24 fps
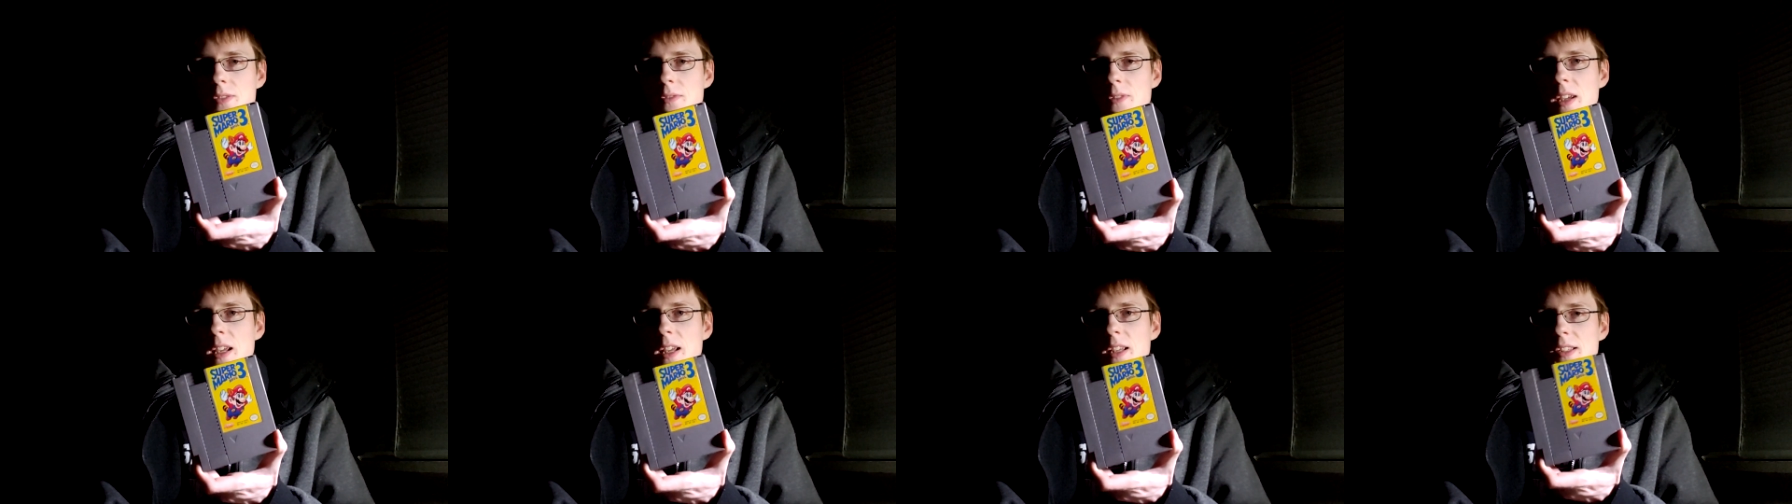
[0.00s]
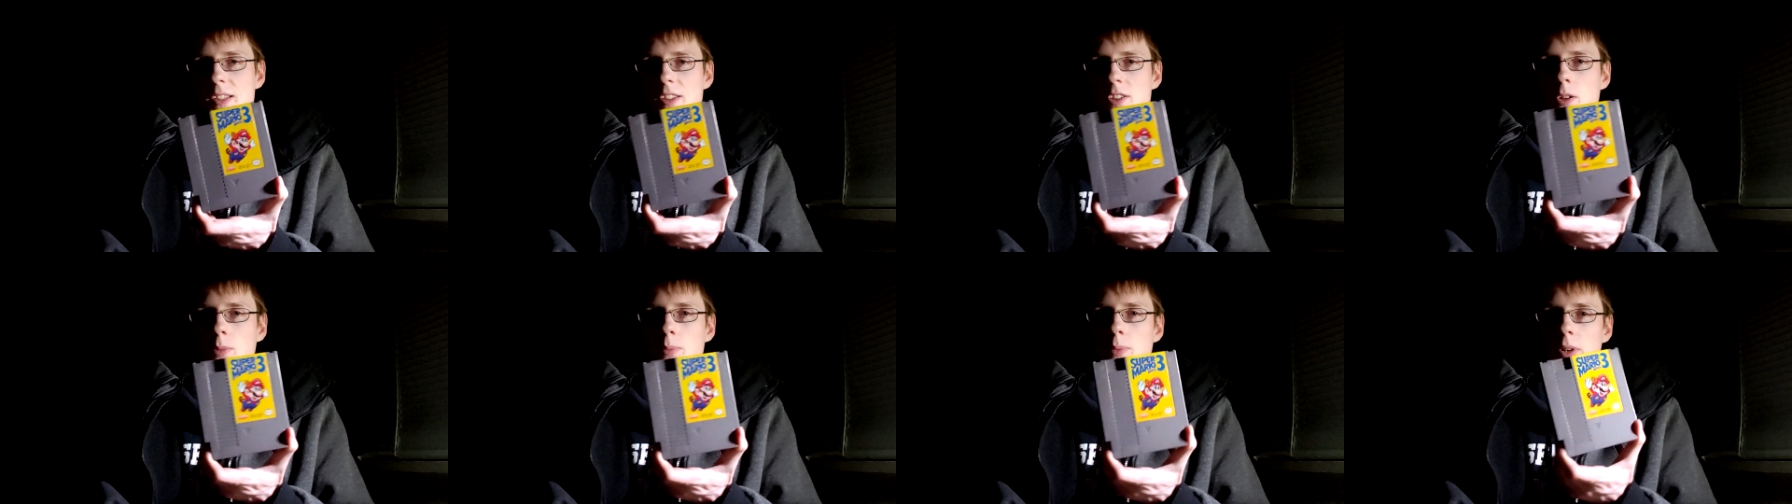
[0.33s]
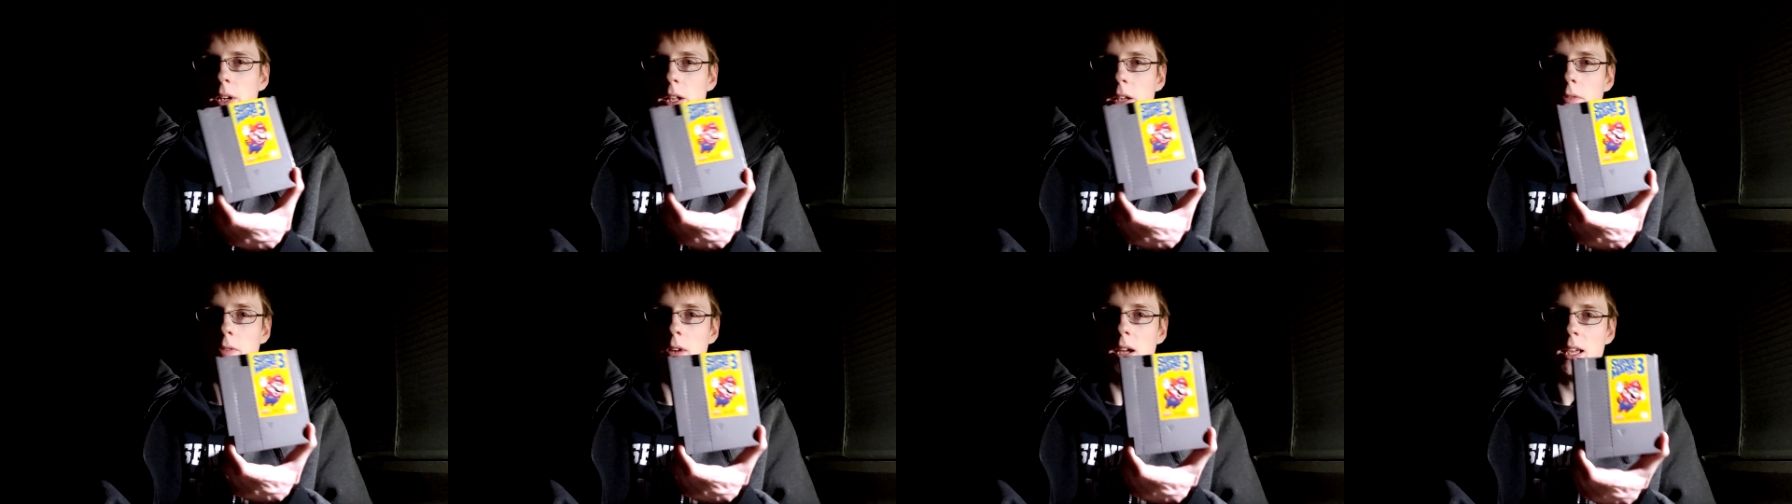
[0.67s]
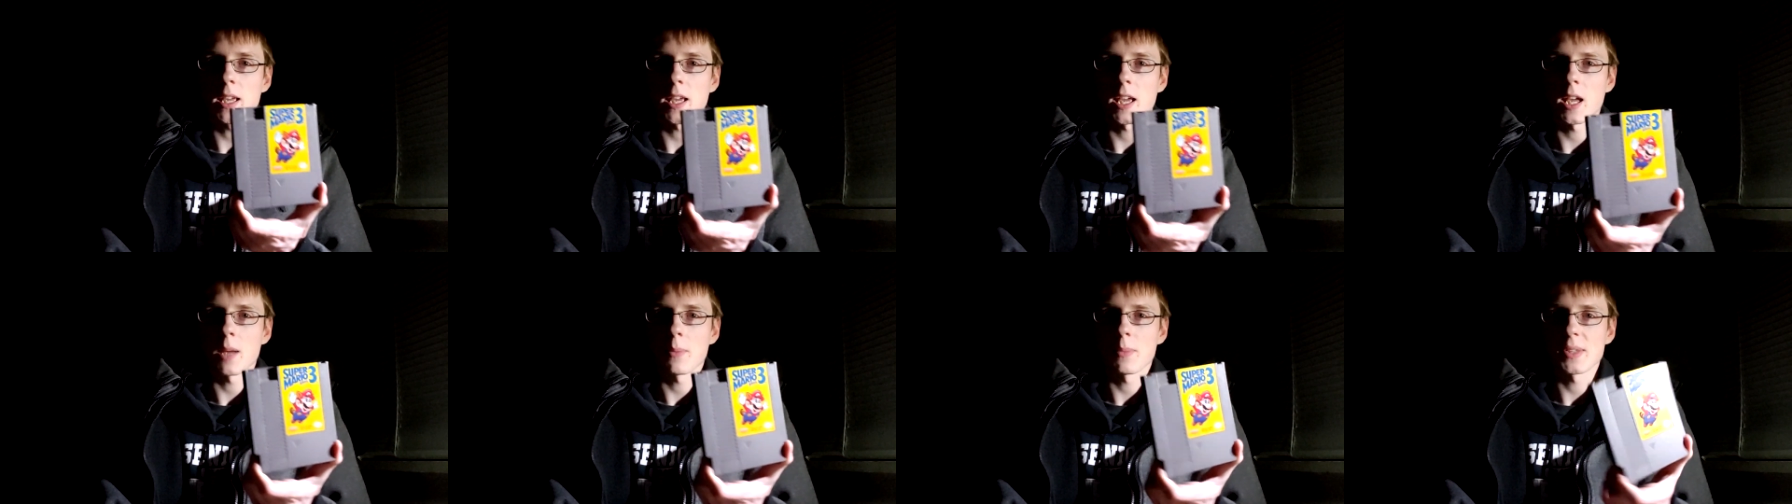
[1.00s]
3 is still a pretty
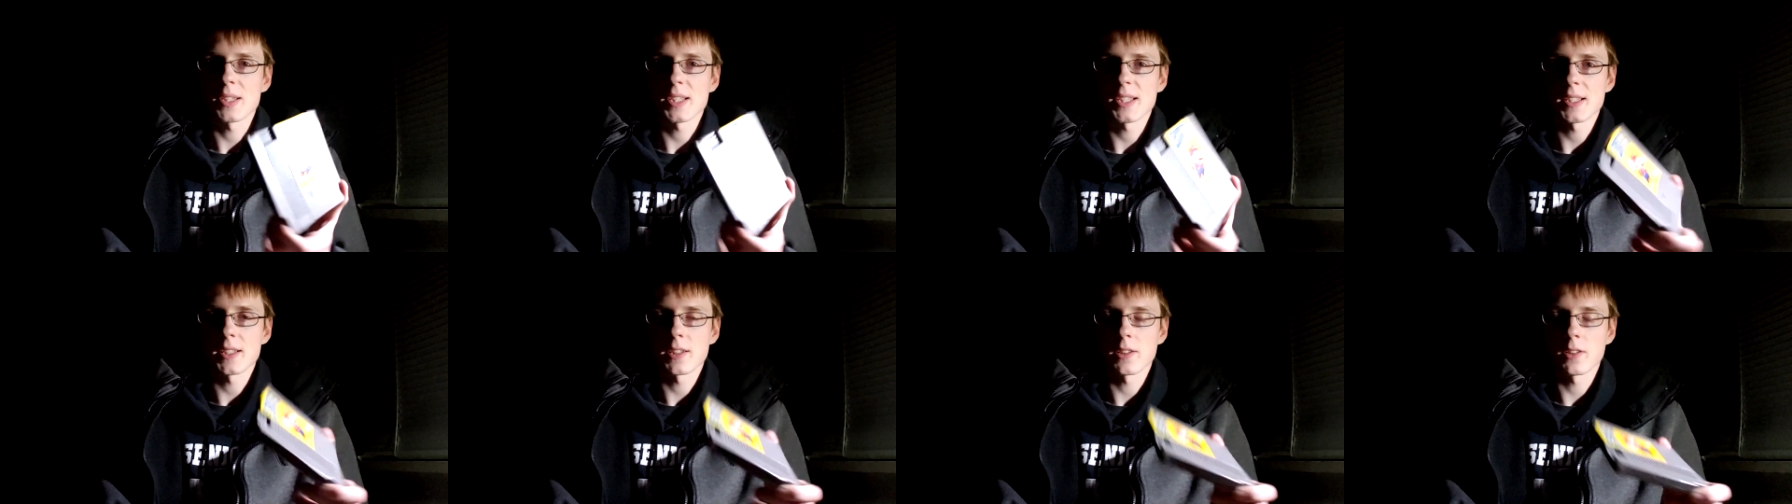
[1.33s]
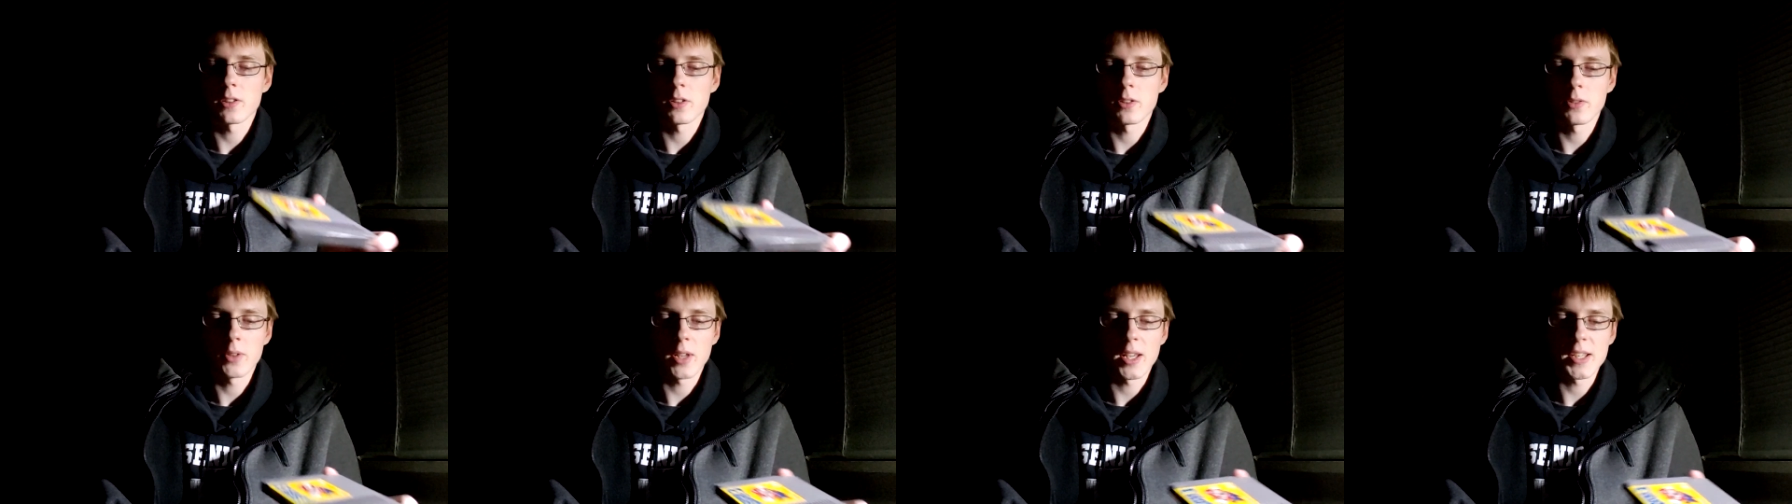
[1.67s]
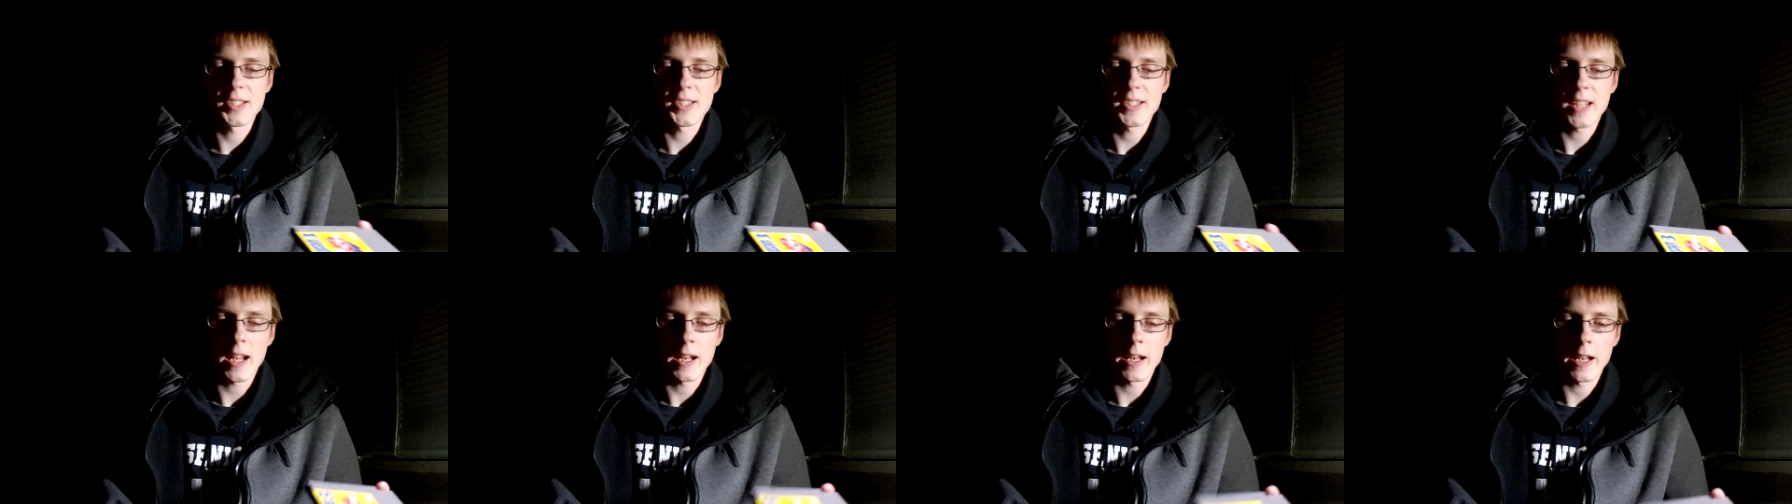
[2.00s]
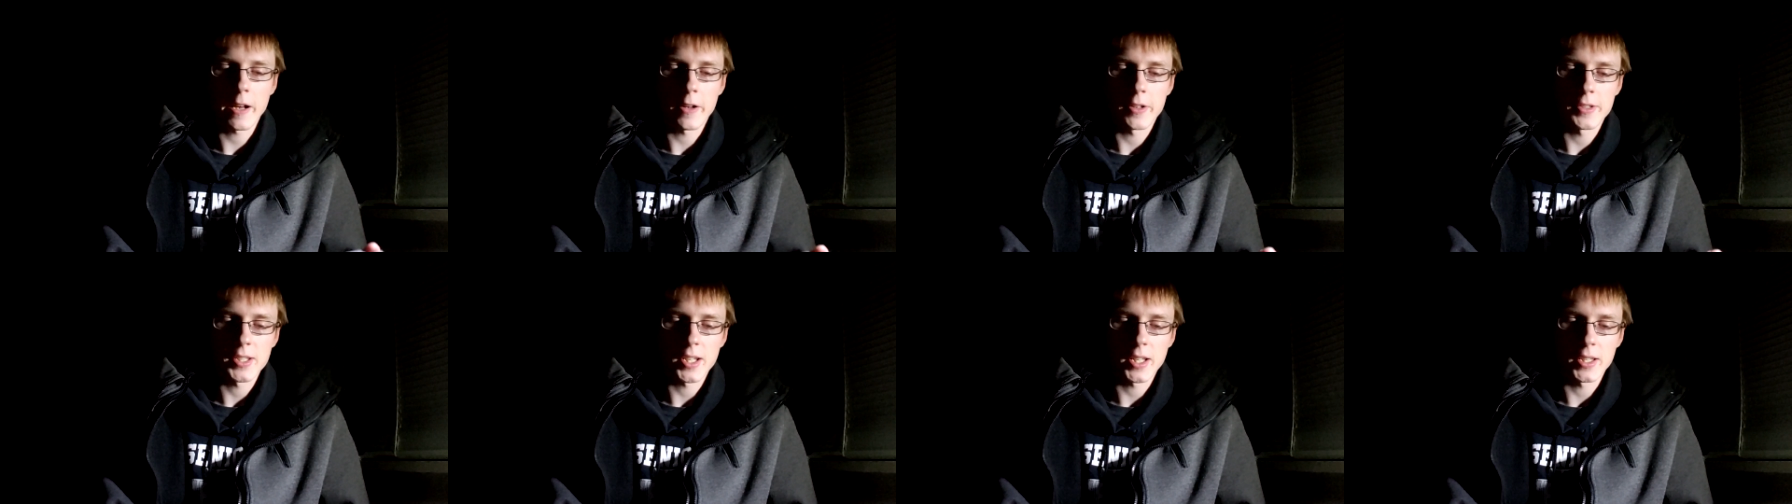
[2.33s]
great game. It's still a
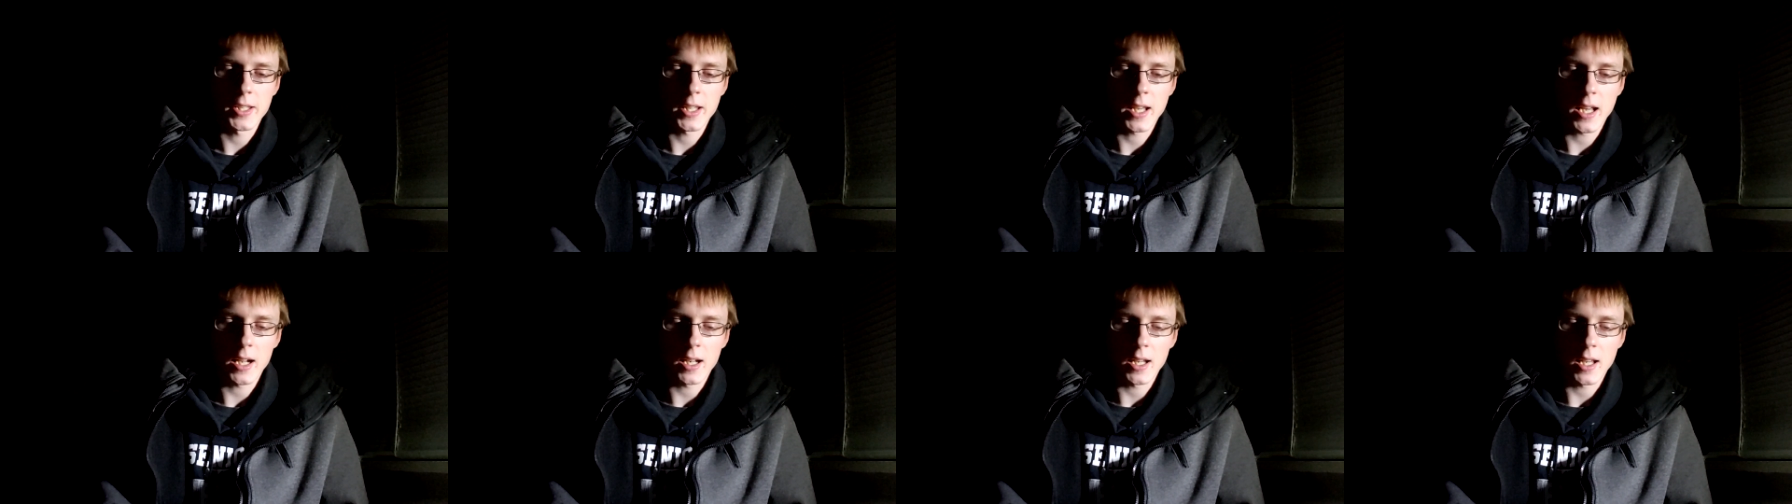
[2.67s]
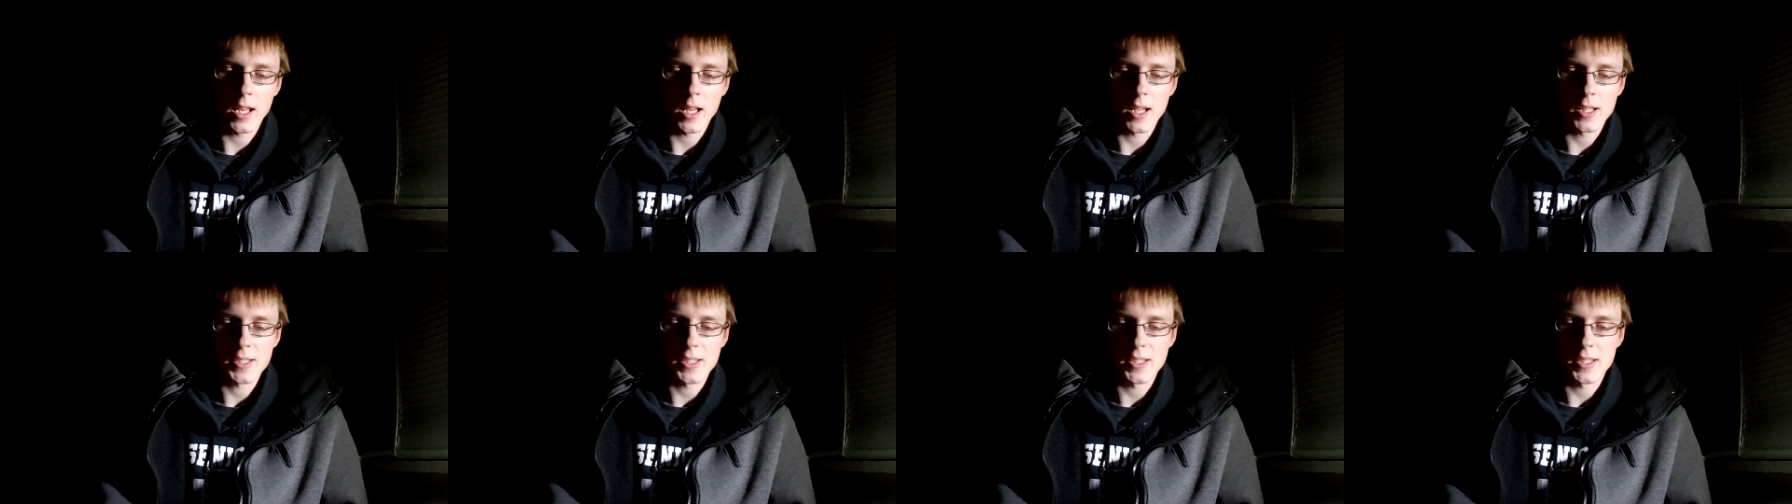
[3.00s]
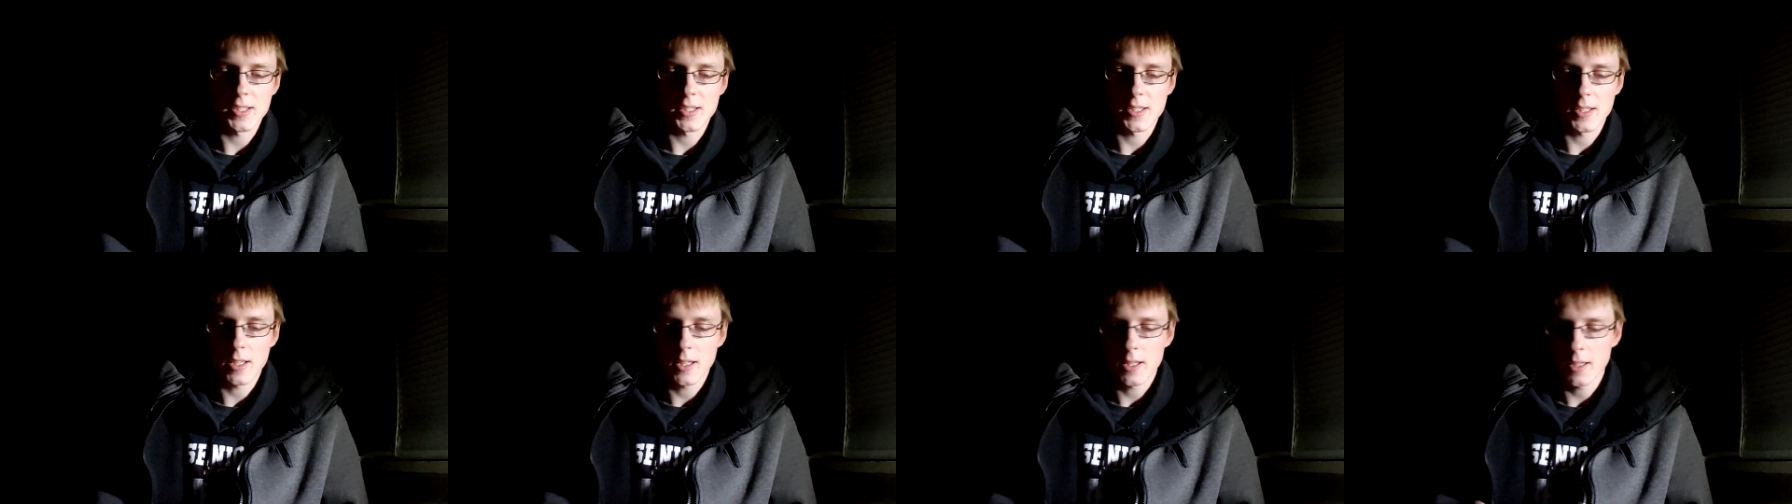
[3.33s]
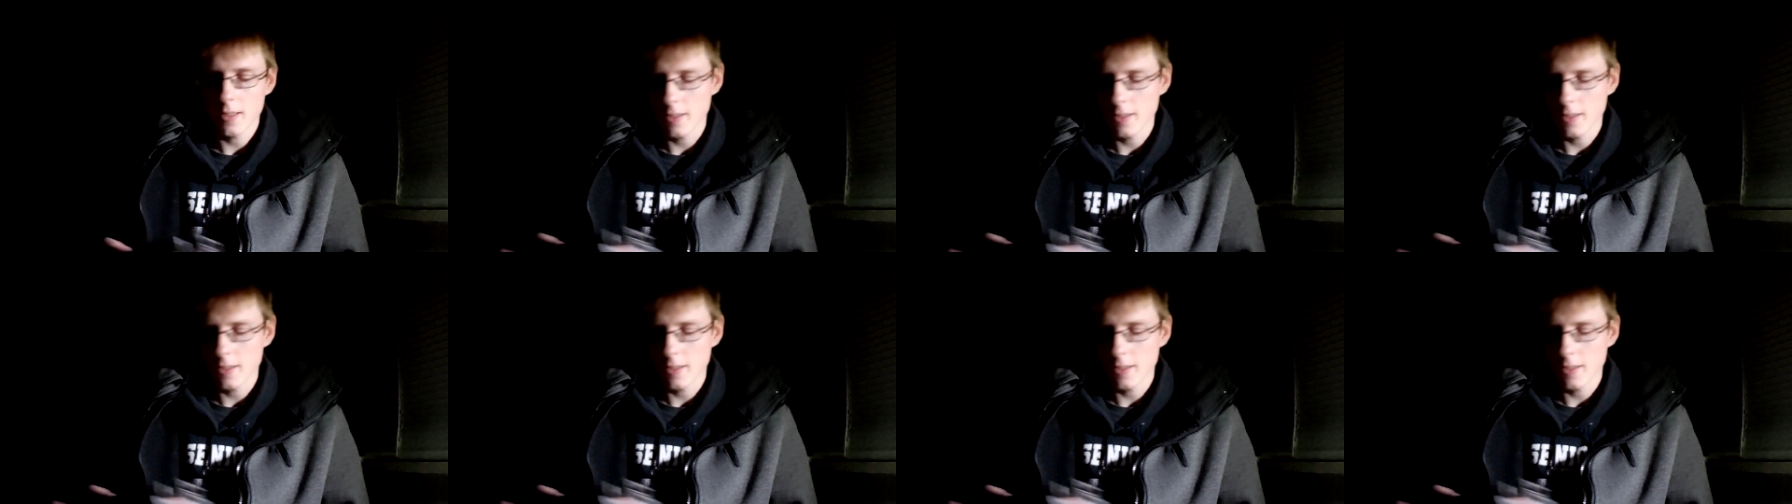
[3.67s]
standout on the NES.